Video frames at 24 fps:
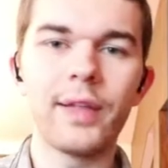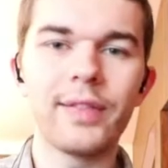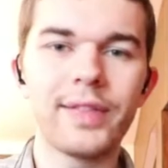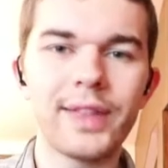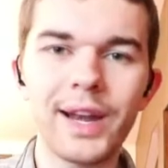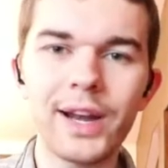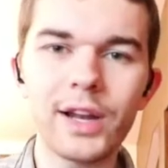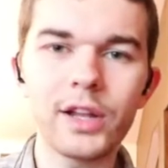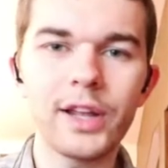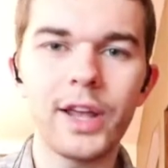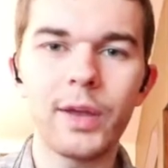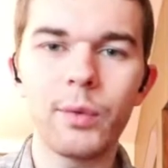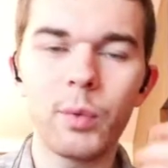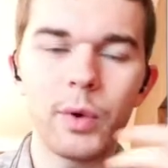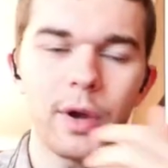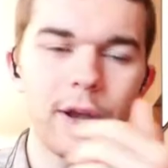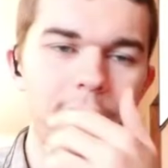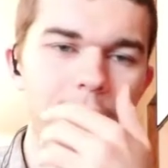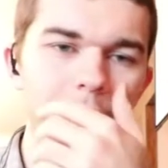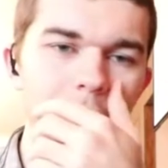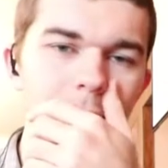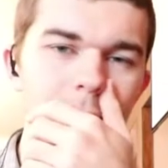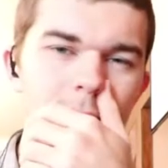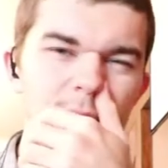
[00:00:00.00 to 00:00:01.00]
then I only had one
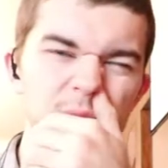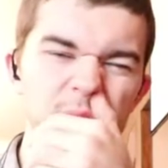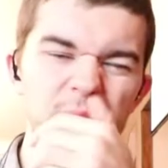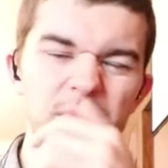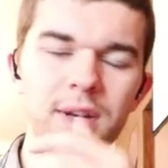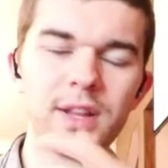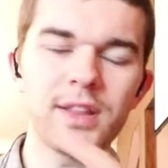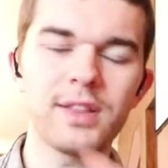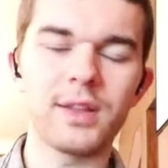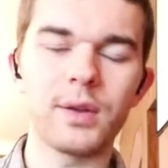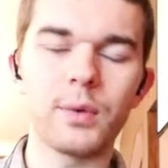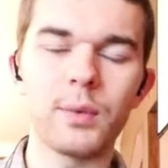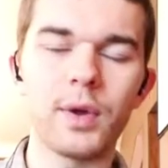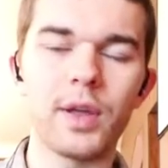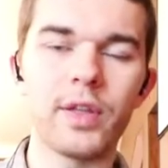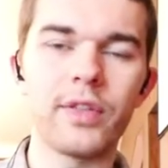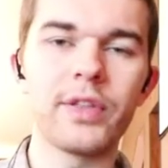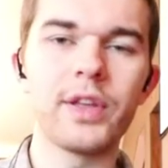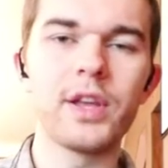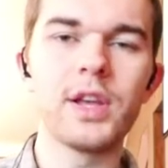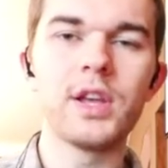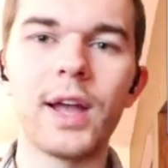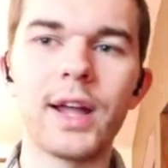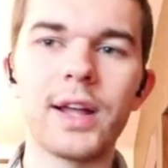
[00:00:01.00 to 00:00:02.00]
hand to do anything with.
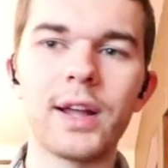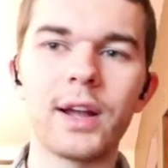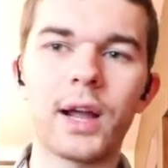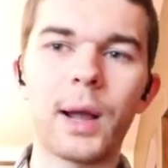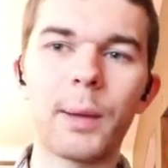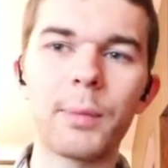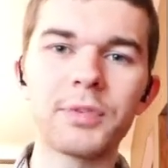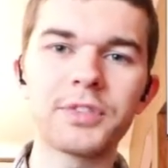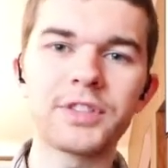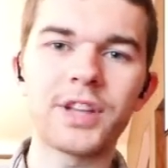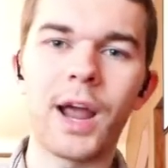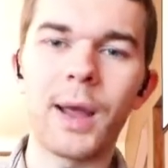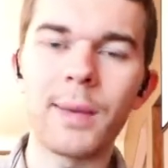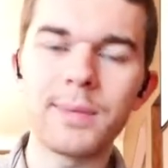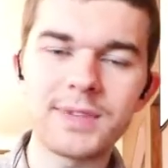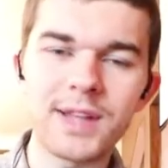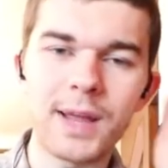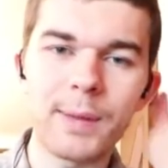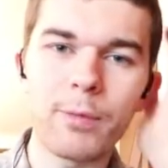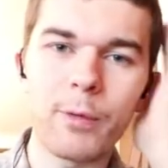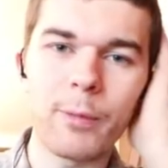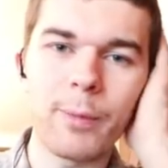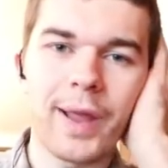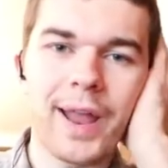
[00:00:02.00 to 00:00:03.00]
A couple times I
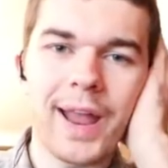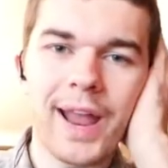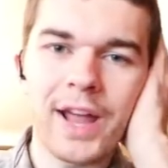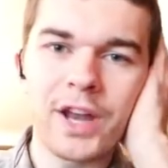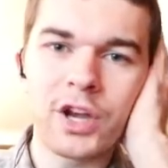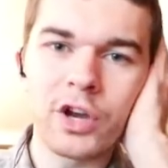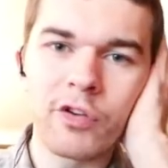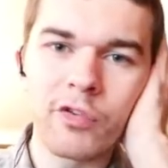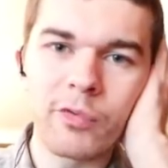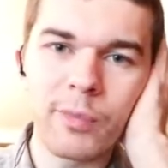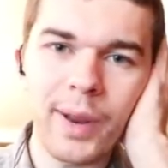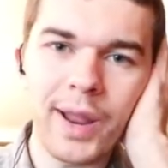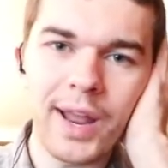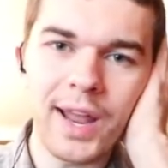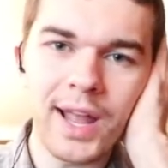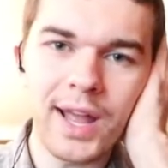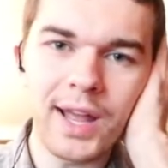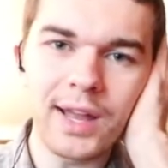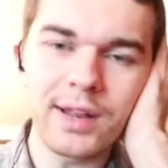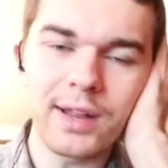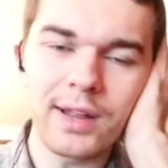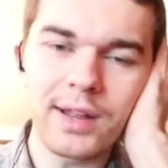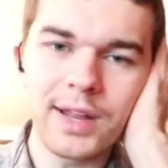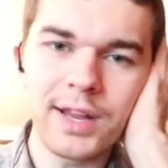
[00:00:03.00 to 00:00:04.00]
put my hand over my head,
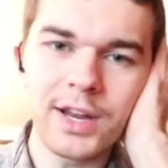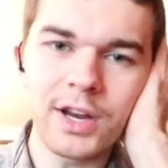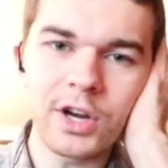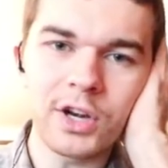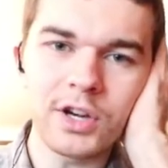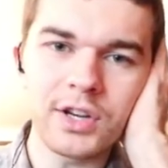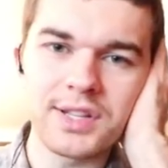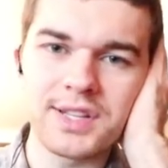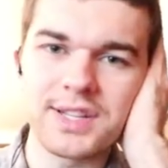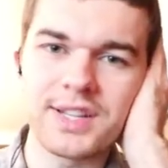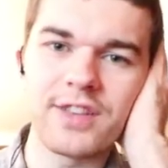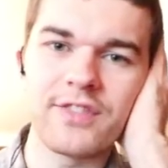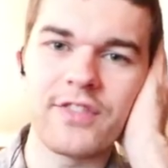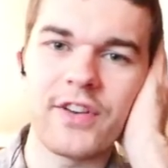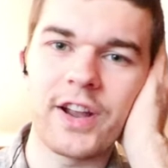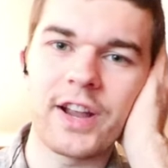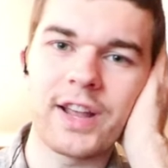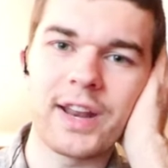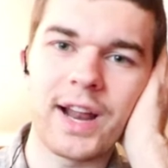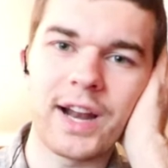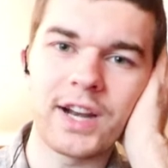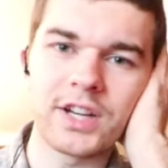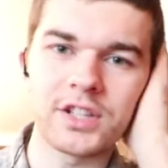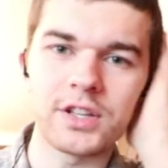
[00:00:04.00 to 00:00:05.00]
ear to see if I
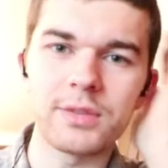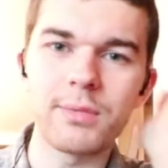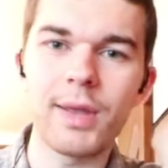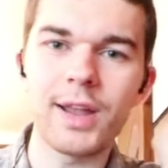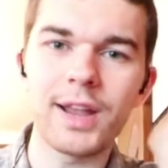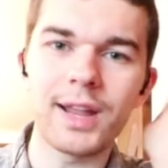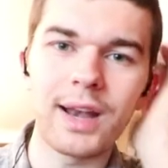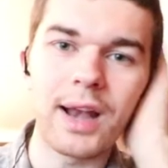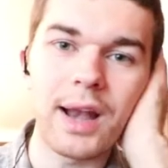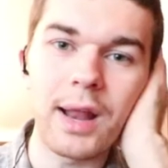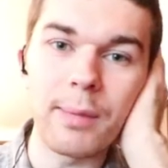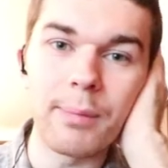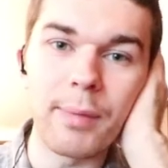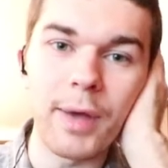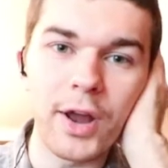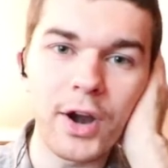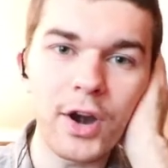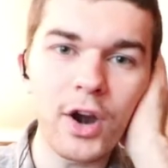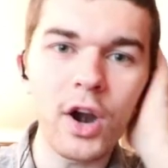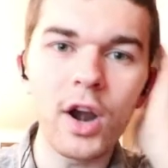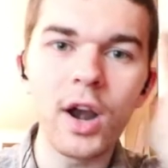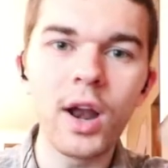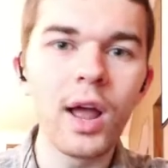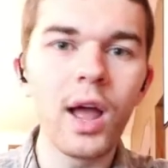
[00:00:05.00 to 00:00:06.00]
could actually make it any
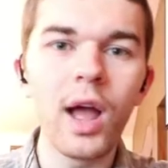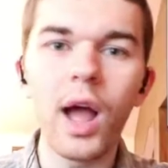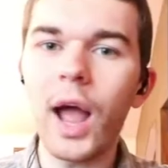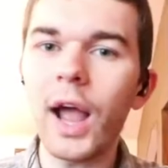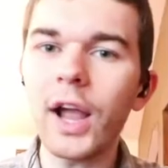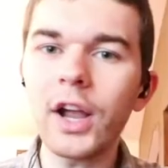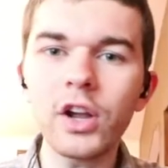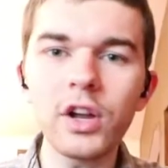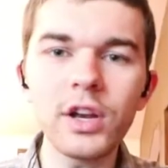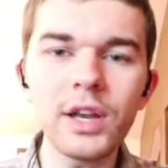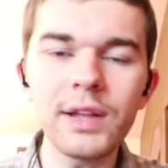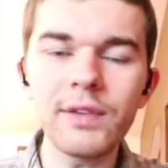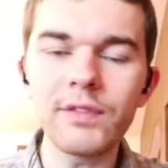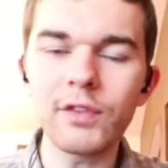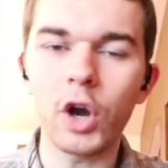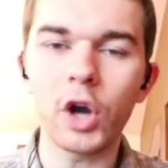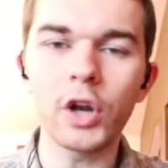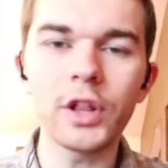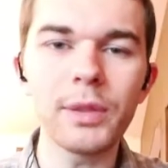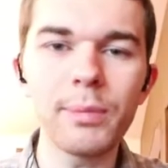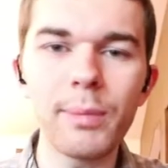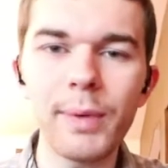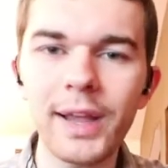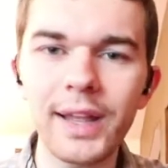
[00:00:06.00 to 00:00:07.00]
better. I couldn't even
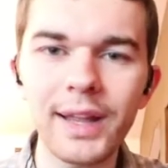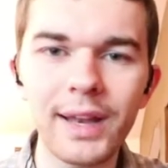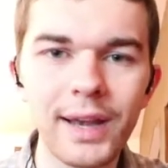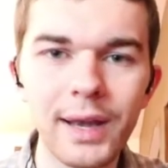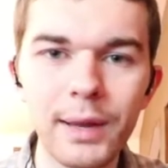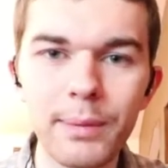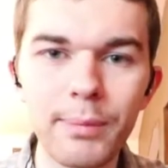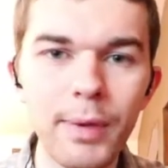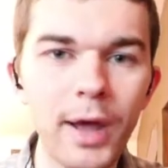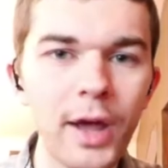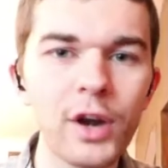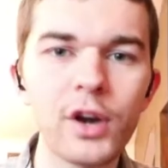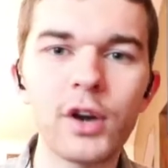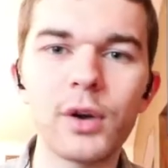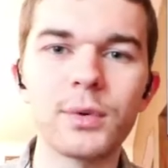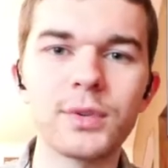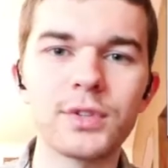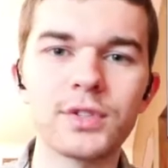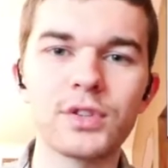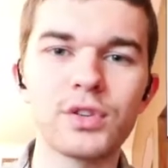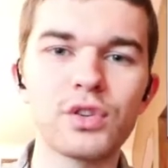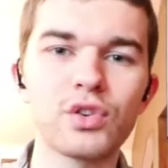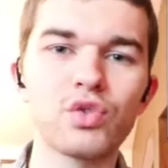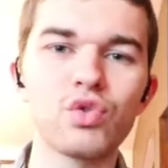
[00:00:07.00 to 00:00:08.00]
hardly make it any better. It
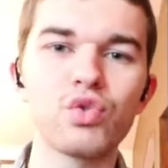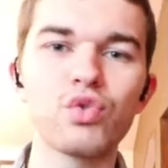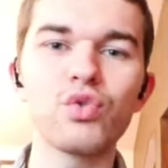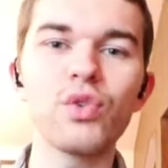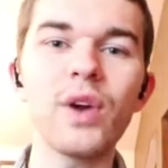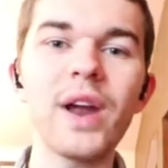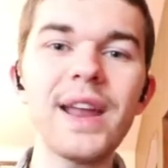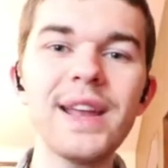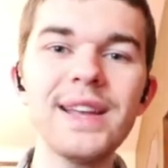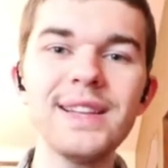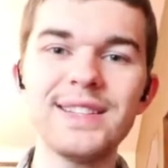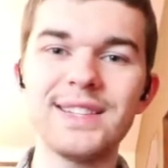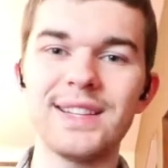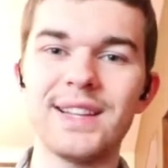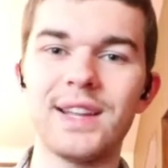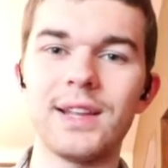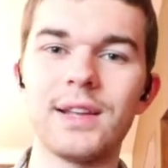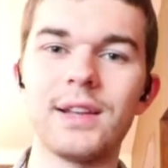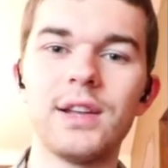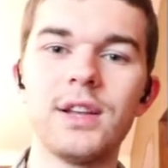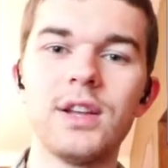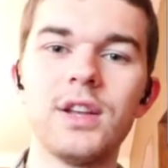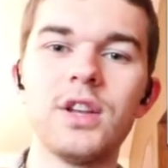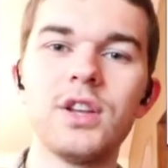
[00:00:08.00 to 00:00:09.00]
was crazy.
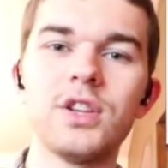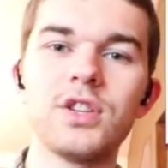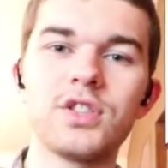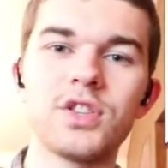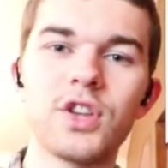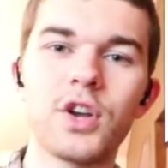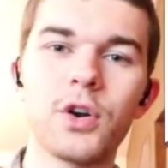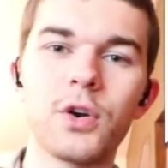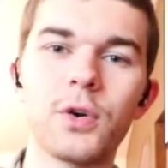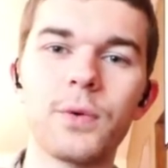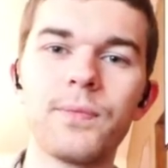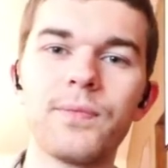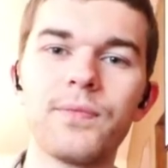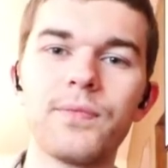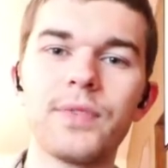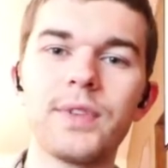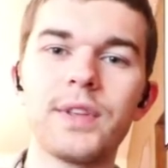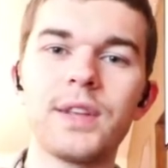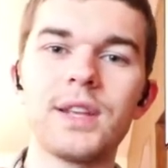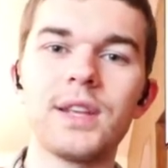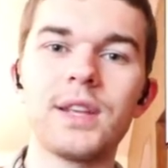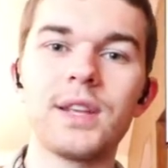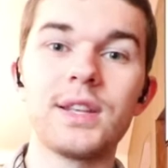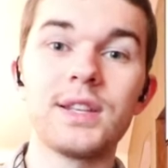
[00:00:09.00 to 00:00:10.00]
So
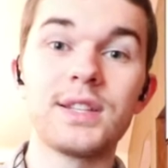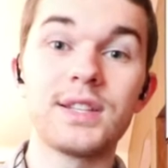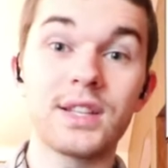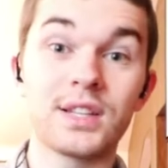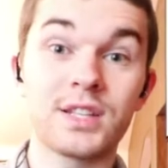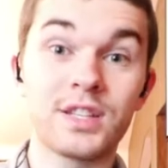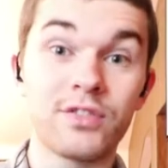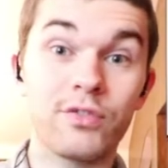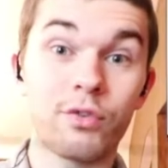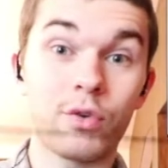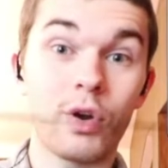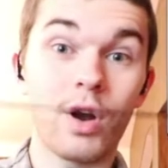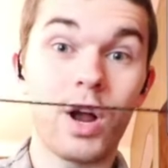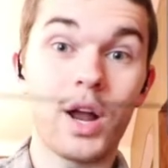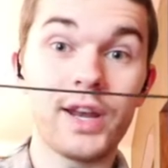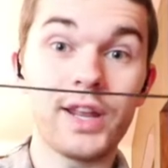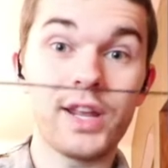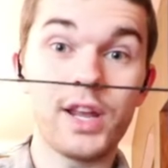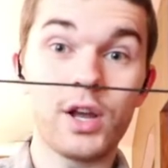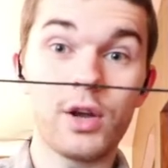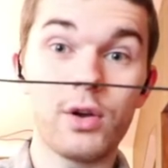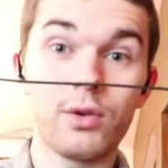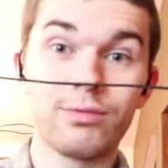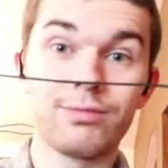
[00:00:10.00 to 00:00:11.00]
64
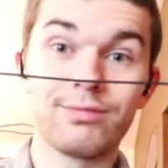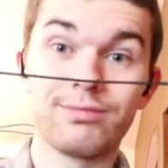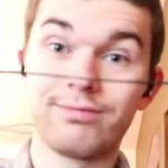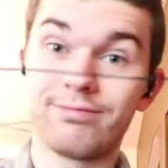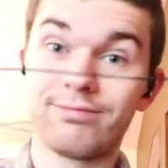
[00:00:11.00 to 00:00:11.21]
Audio,